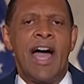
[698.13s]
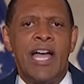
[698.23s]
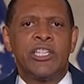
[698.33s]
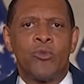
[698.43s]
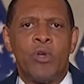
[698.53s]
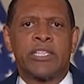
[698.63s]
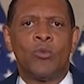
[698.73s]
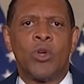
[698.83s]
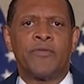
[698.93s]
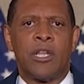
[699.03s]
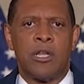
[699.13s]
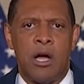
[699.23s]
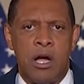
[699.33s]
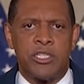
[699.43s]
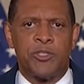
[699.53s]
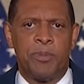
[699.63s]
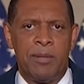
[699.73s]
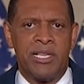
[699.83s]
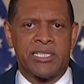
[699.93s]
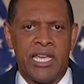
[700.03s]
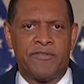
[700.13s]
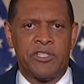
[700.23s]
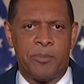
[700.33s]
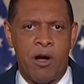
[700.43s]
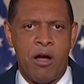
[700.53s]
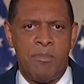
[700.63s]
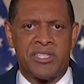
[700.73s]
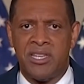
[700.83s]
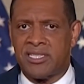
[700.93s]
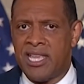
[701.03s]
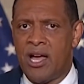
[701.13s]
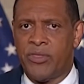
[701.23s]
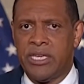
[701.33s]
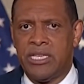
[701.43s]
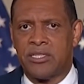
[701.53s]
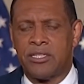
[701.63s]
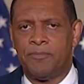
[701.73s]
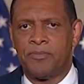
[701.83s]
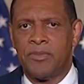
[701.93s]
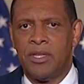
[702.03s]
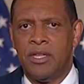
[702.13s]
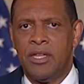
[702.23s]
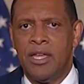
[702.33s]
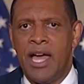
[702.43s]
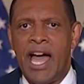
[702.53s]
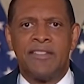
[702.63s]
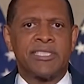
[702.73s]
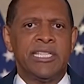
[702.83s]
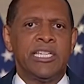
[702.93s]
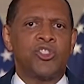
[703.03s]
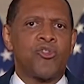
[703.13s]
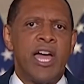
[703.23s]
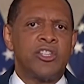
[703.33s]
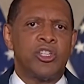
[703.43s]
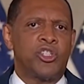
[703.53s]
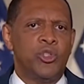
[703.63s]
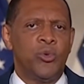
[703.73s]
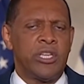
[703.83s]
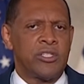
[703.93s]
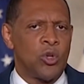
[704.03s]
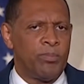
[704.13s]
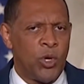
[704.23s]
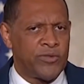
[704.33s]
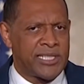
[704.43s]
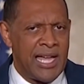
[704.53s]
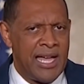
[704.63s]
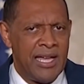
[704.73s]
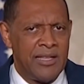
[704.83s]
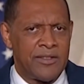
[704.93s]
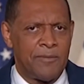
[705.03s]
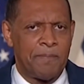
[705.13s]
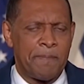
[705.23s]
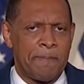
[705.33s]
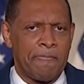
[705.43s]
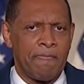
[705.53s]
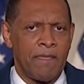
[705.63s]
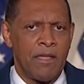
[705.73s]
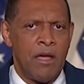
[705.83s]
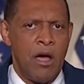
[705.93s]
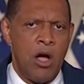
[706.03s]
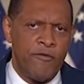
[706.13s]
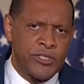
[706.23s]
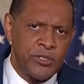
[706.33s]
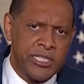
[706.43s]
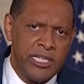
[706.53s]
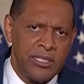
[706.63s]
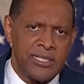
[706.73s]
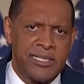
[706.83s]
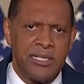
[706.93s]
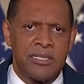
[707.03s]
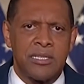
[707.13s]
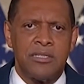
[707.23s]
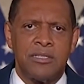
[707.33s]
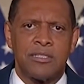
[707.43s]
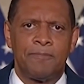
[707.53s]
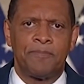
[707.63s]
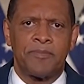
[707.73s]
I directed one of the largest public safety departments in the Southeast. I've seen tragic shootings on both sides. Officers killing citizens